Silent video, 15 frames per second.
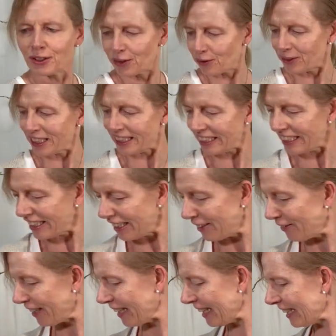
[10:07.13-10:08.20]

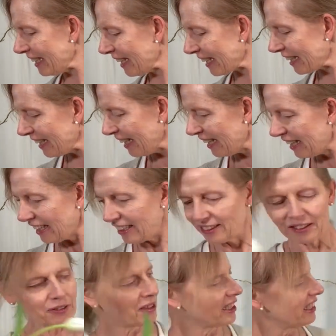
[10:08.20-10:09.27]
3D, right? Like
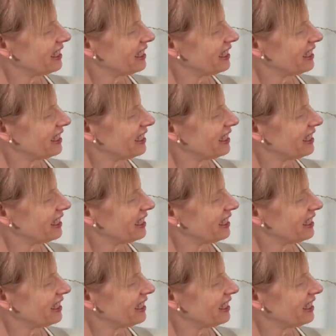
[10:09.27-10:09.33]
you want to